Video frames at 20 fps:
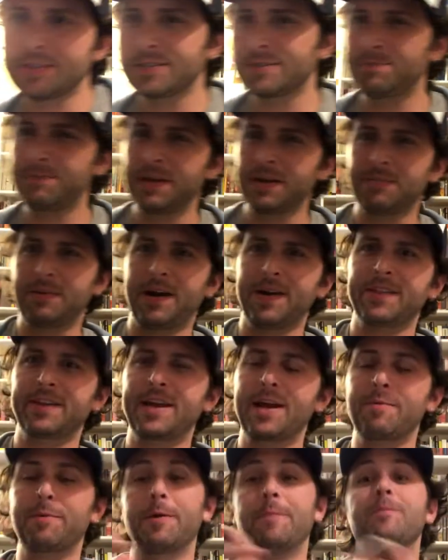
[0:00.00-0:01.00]
peek behind the
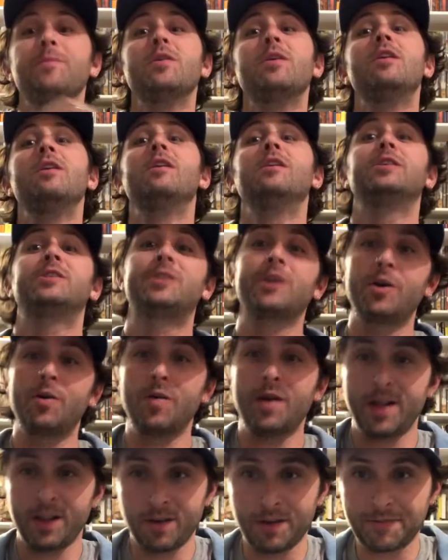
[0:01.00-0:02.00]
camera. So,
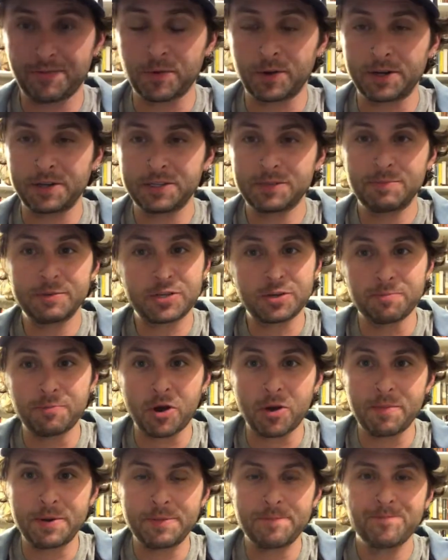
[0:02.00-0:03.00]
hello everyone, it's Mr.
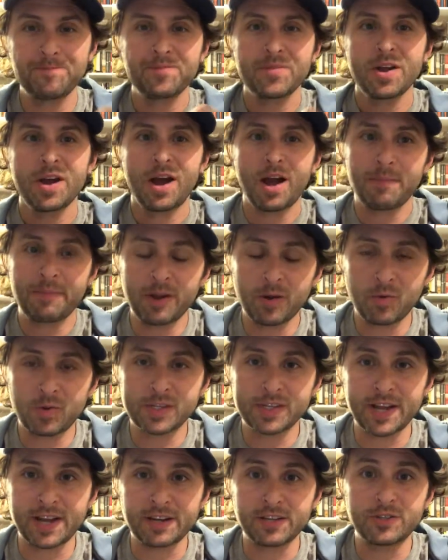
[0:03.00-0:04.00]
Bowman. I'm here once
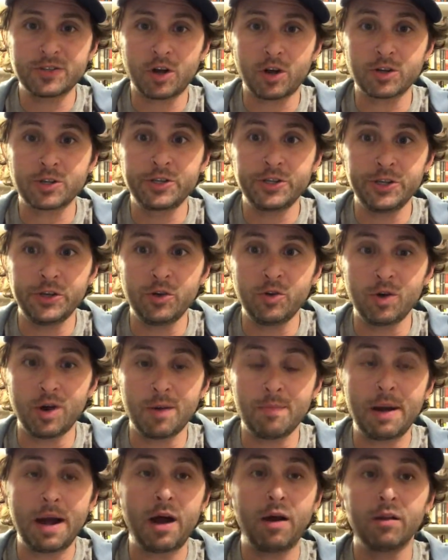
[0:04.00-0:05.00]
again to talk to you
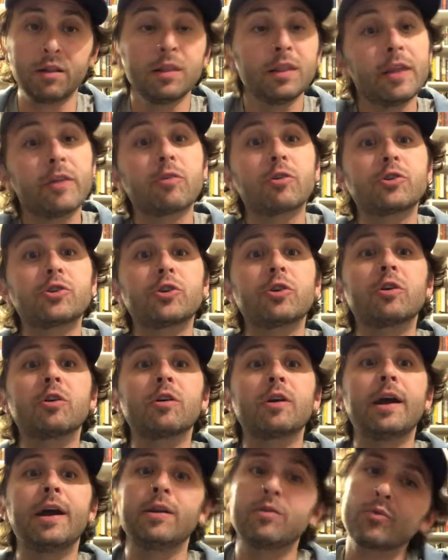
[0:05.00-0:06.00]
about literature
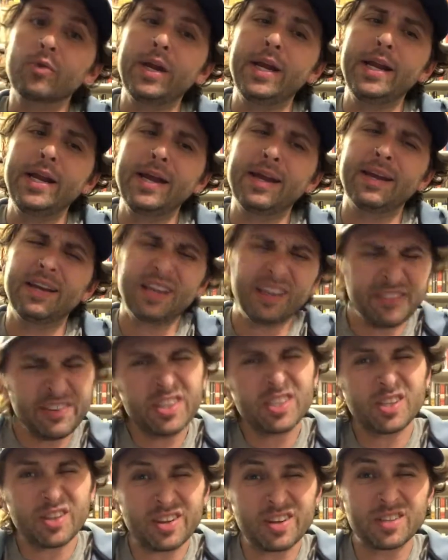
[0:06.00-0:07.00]
and reading and give you
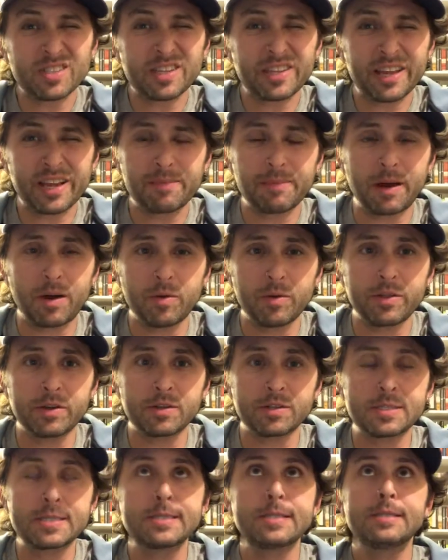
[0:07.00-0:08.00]
something else to think about when
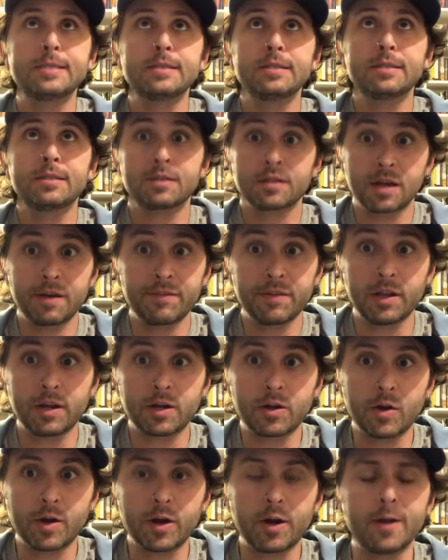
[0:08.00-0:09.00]
there's kind of a lot
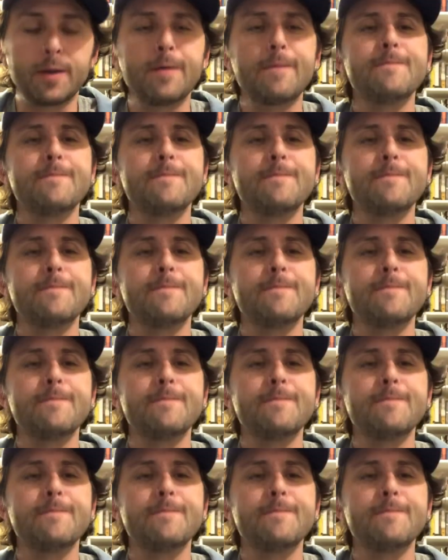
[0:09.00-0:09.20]
going on.